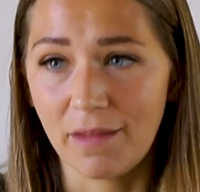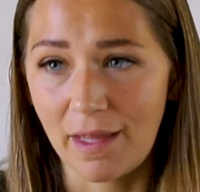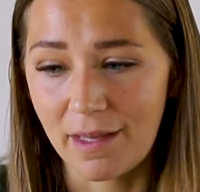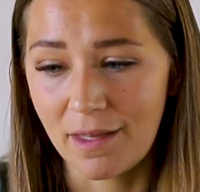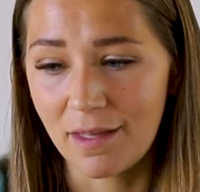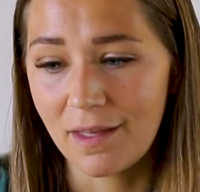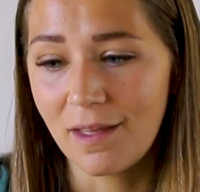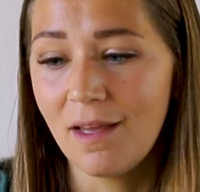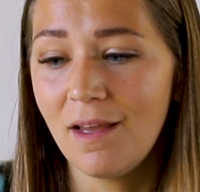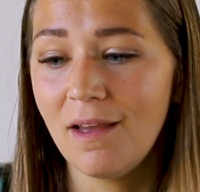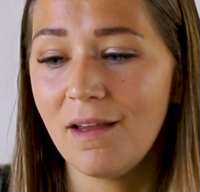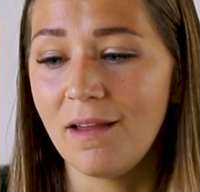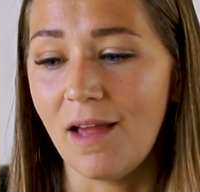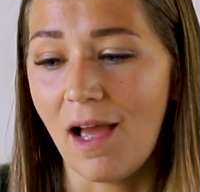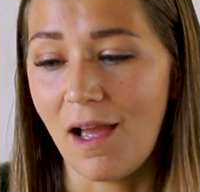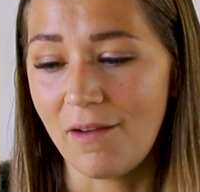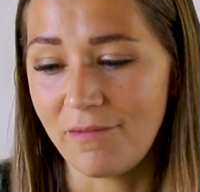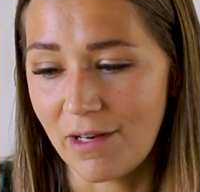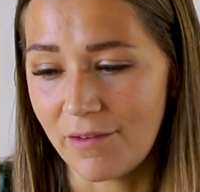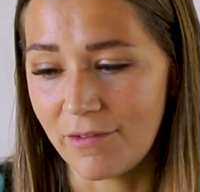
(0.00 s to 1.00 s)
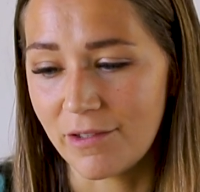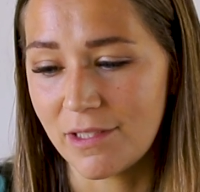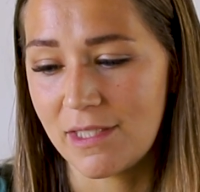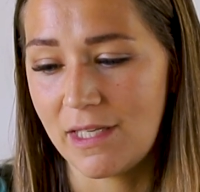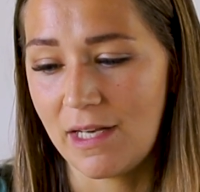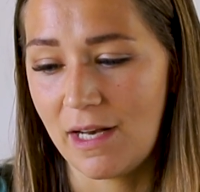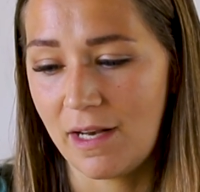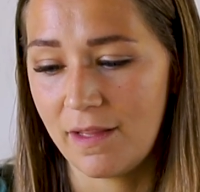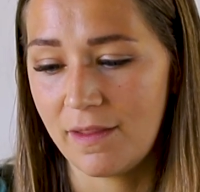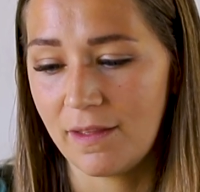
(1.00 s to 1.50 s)
Like, I've never
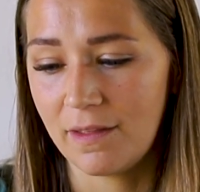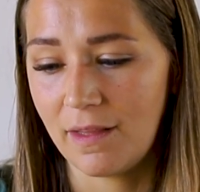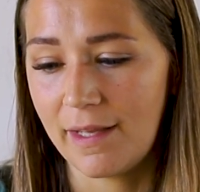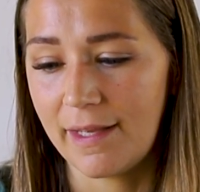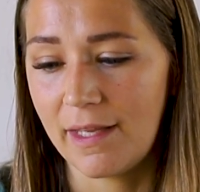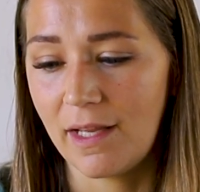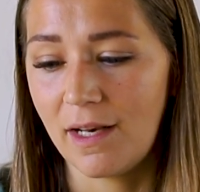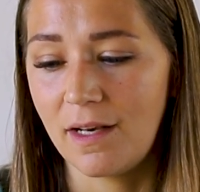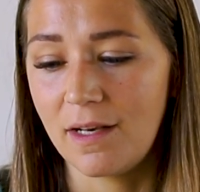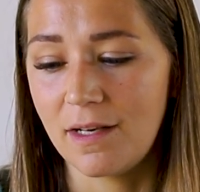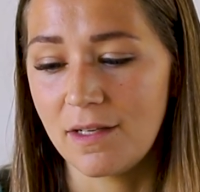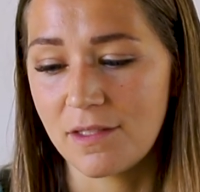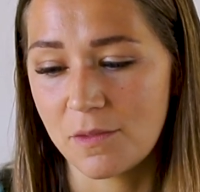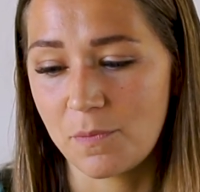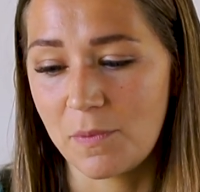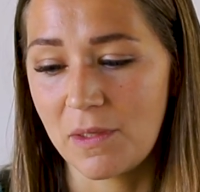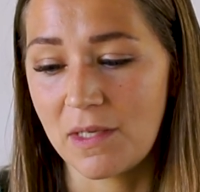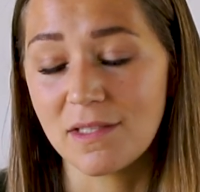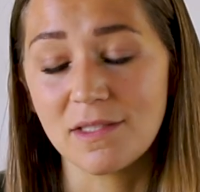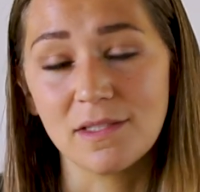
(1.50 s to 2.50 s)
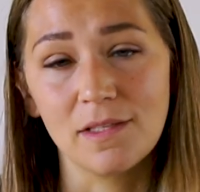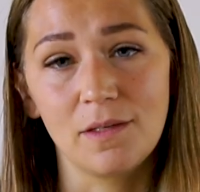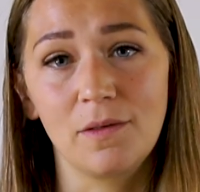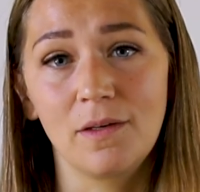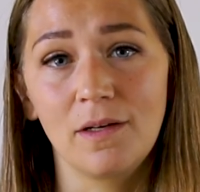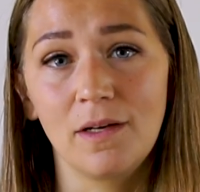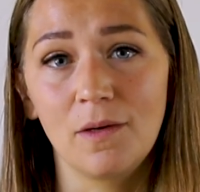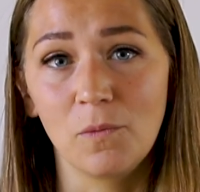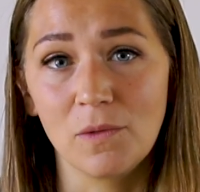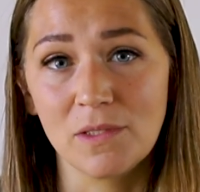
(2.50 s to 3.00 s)
seen anything like it. And it's because
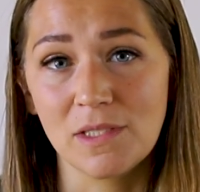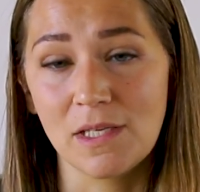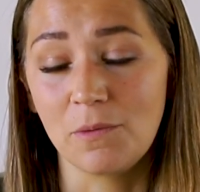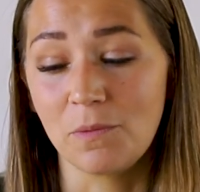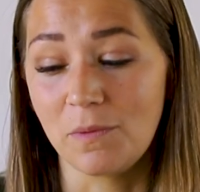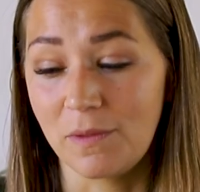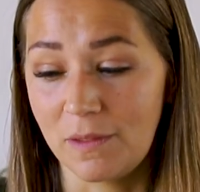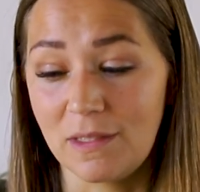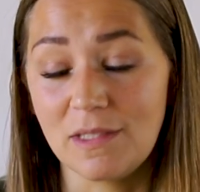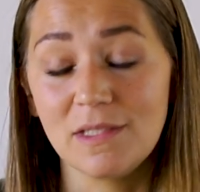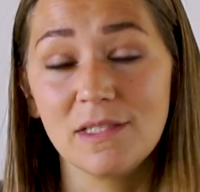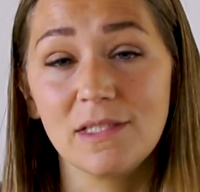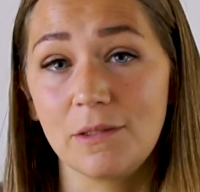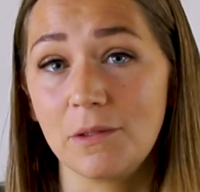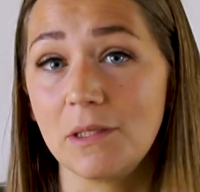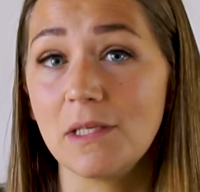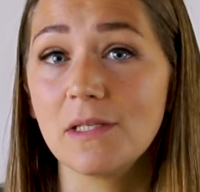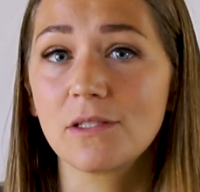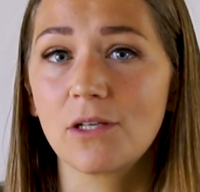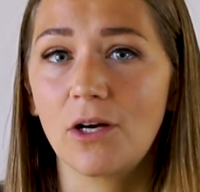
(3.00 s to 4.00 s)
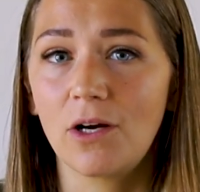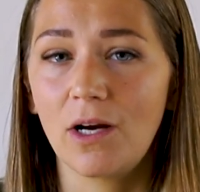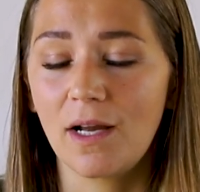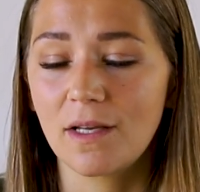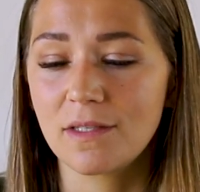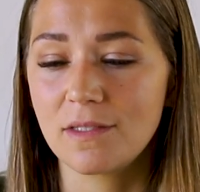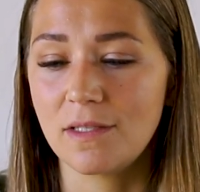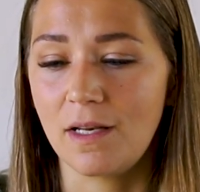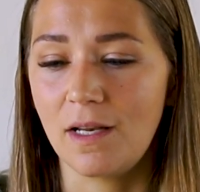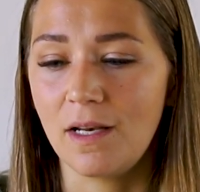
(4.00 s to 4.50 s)
there was a really serious car
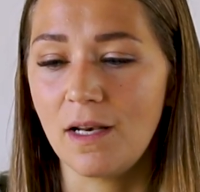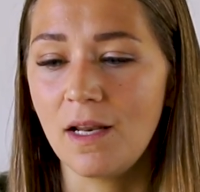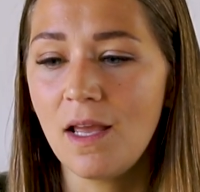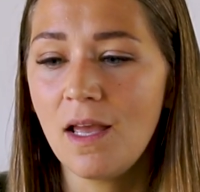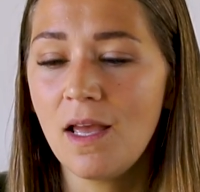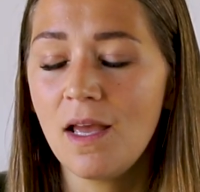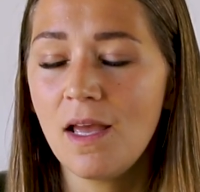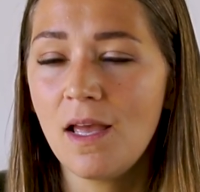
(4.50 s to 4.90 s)
accident.